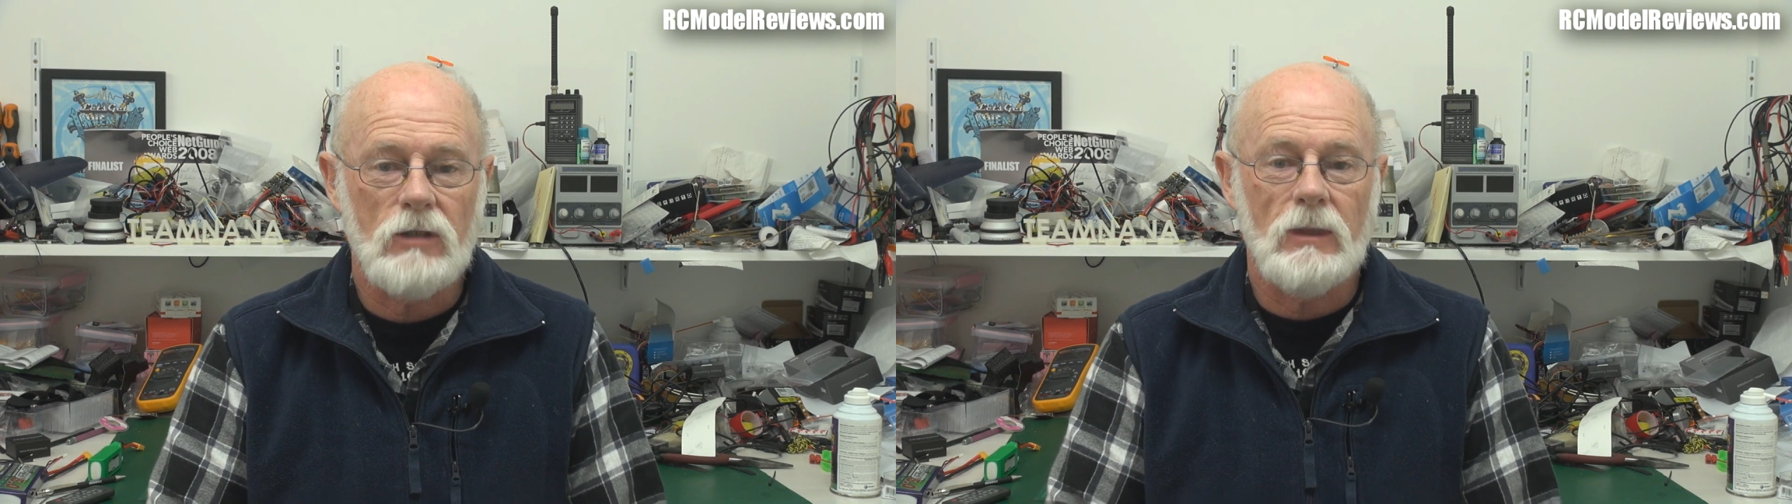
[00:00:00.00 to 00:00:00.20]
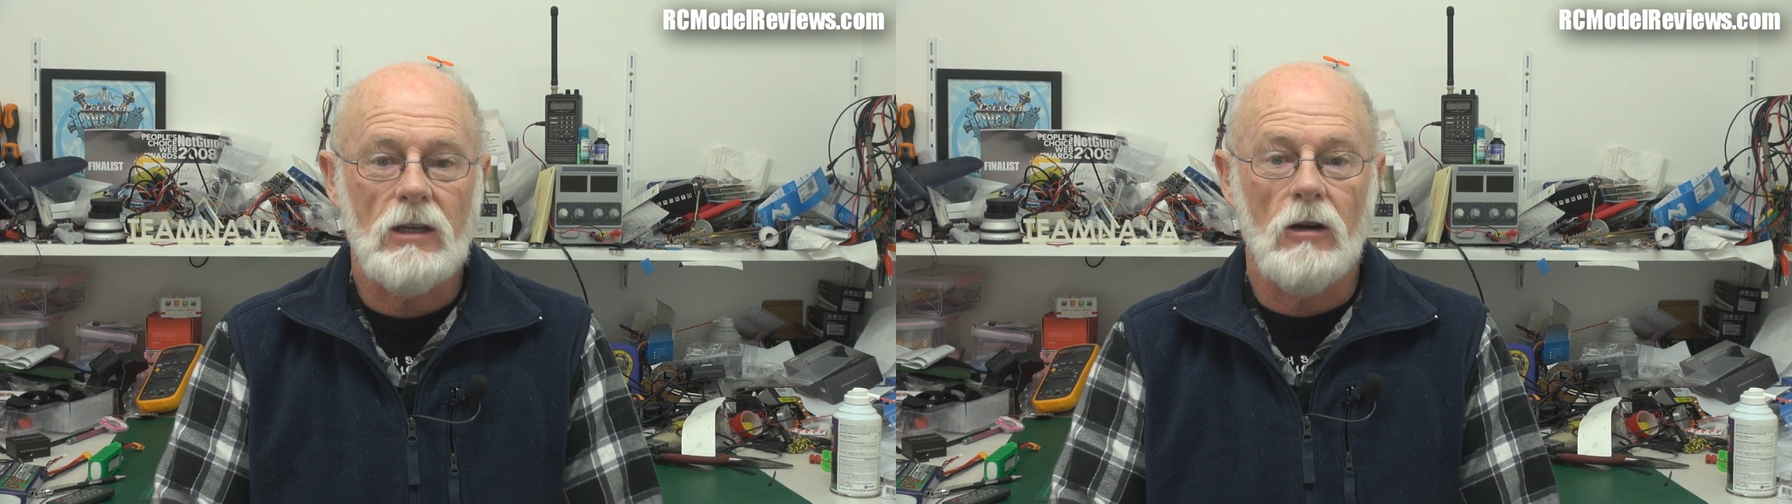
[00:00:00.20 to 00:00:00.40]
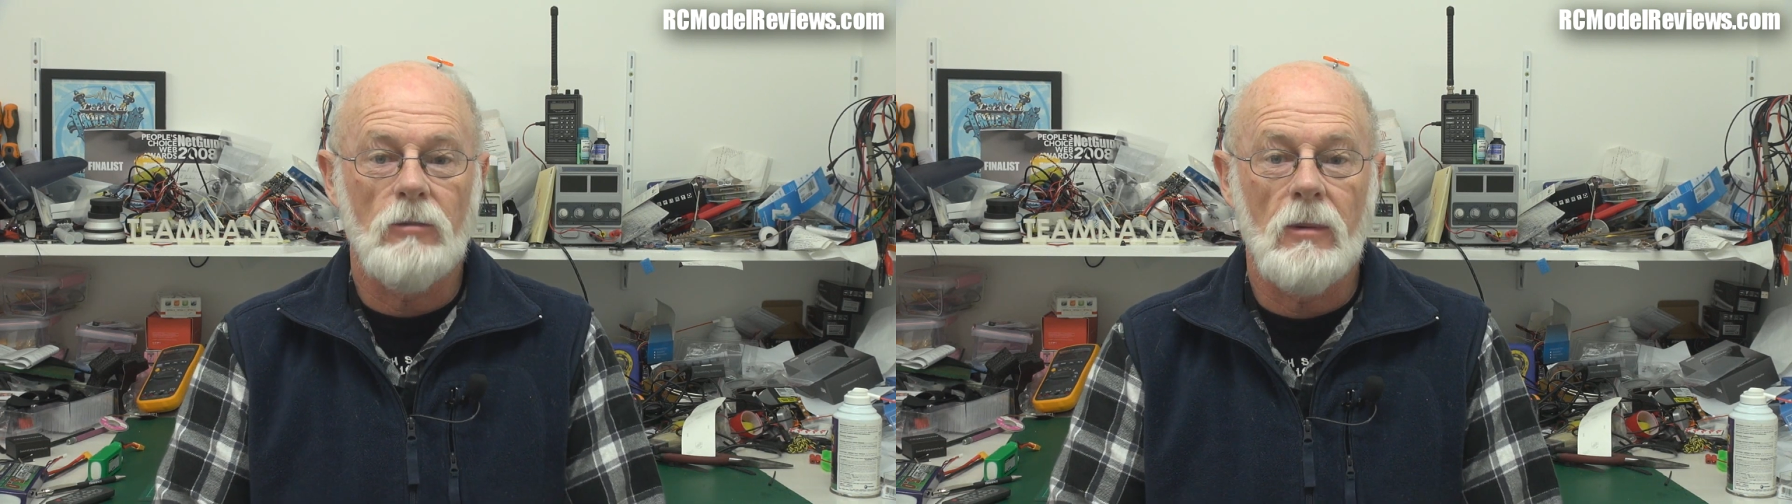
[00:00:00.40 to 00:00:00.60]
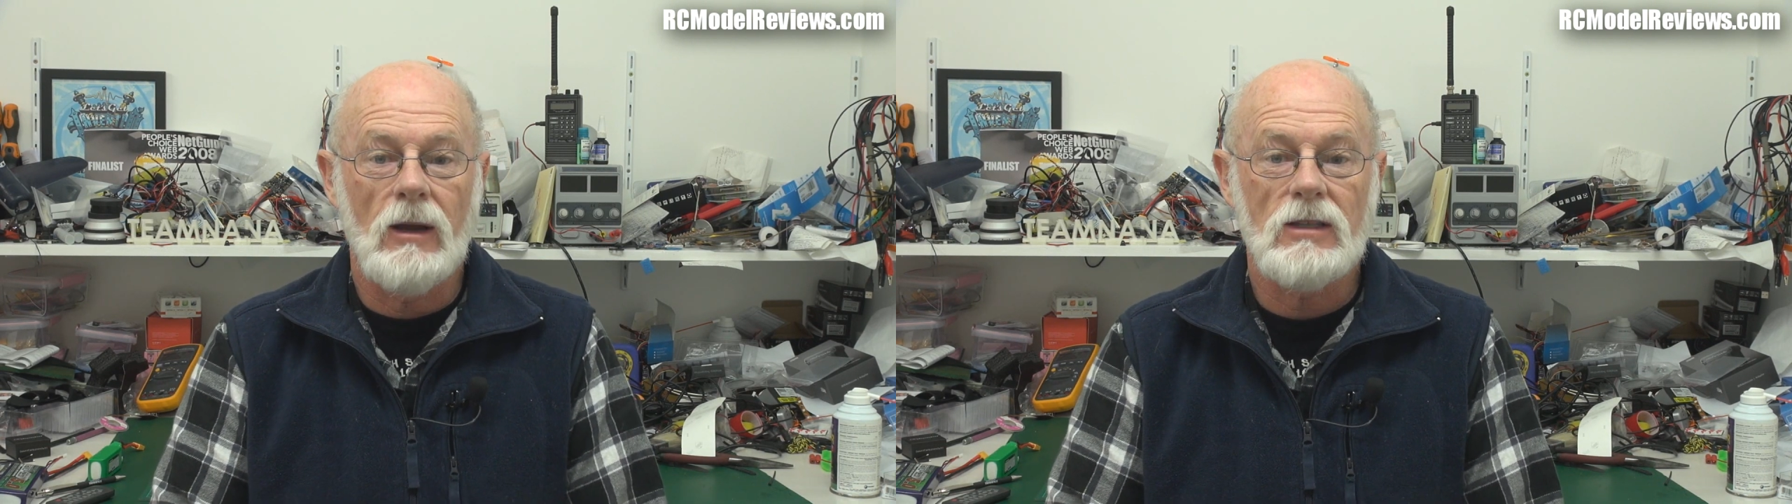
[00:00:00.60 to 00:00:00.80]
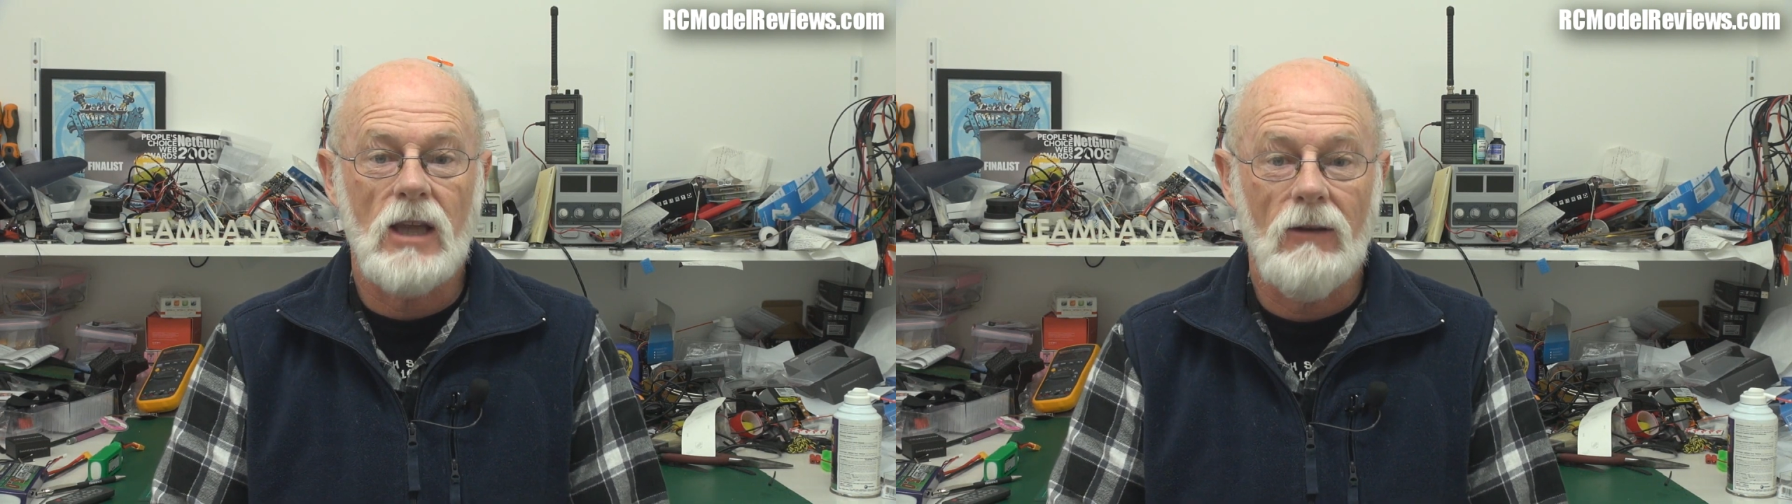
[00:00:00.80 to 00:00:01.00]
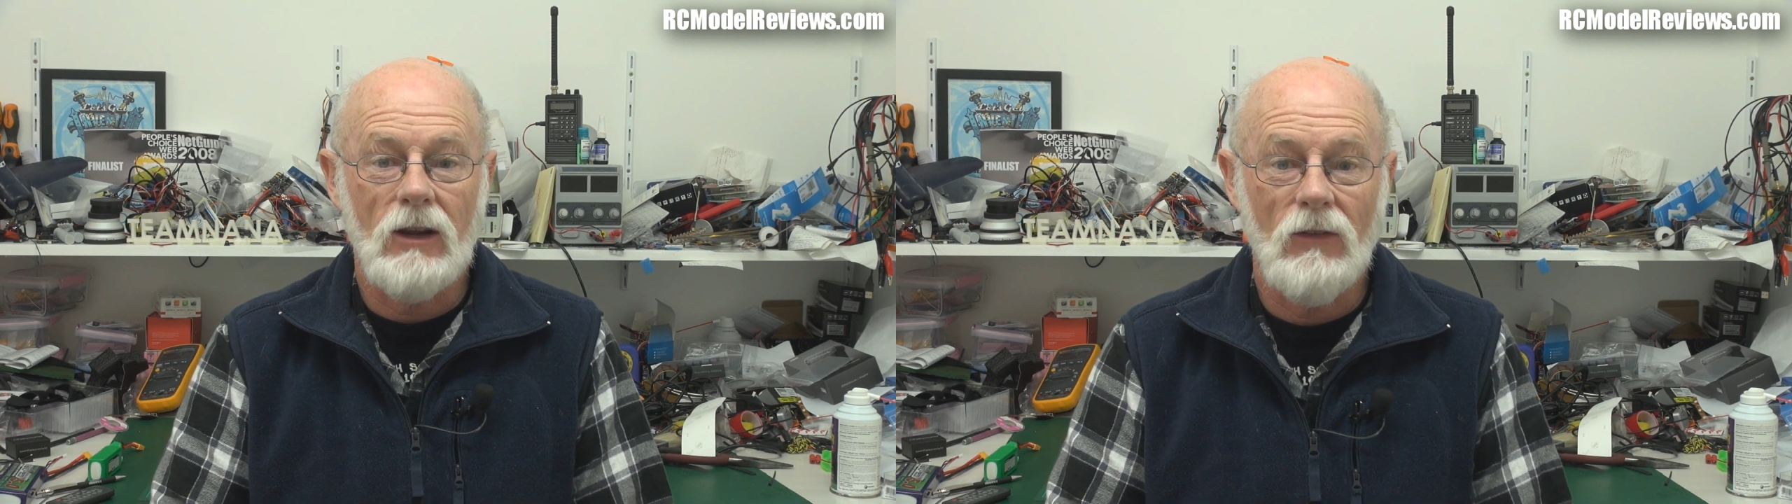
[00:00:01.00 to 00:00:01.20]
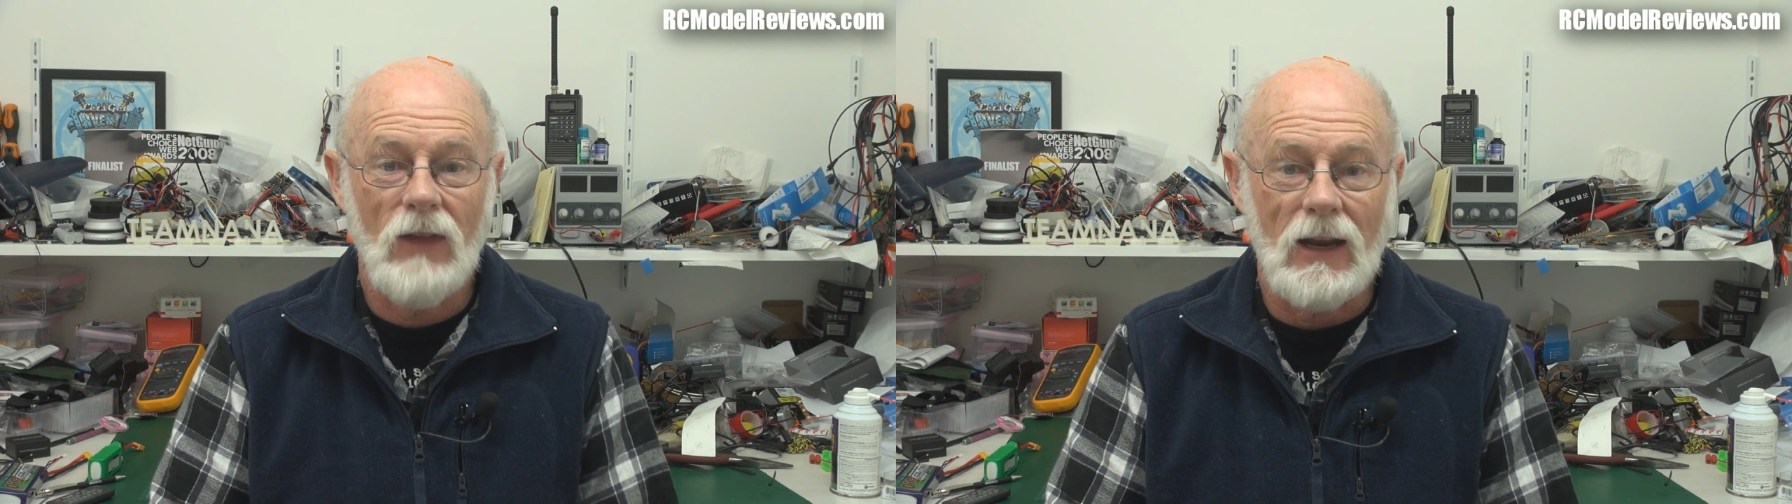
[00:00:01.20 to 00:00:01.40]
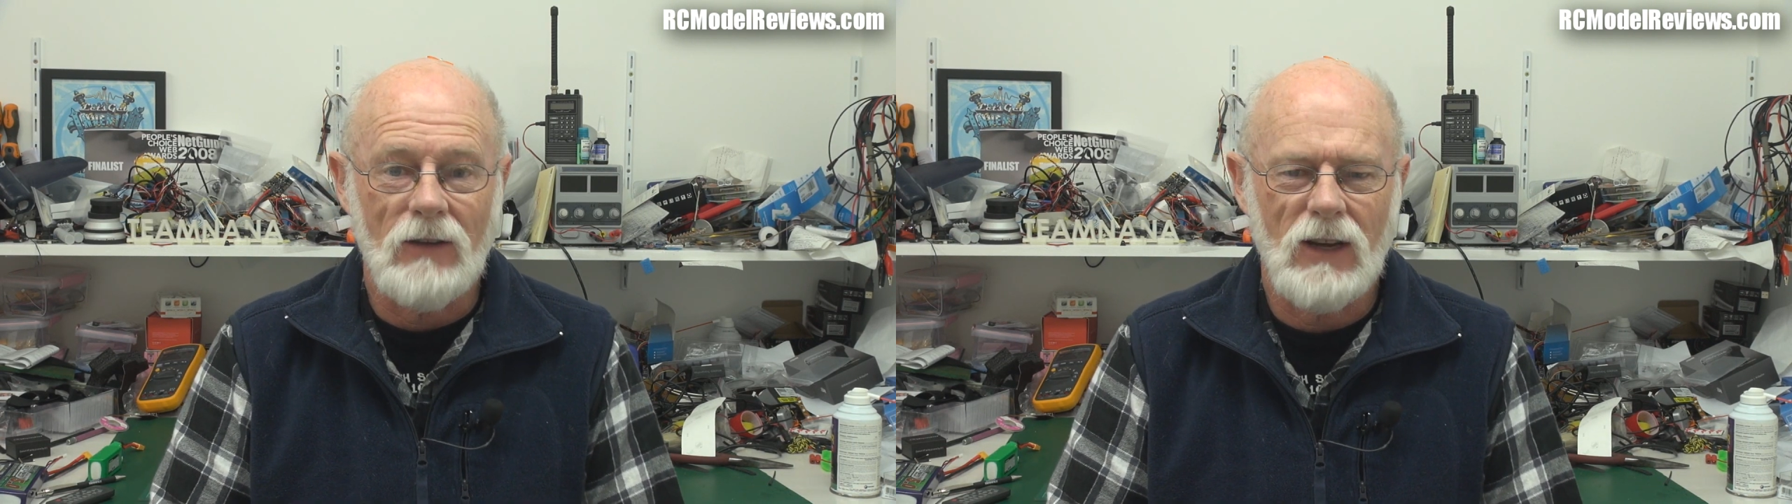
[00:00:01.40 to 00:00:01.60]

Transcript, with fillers: there'll be Cobra motors going on that.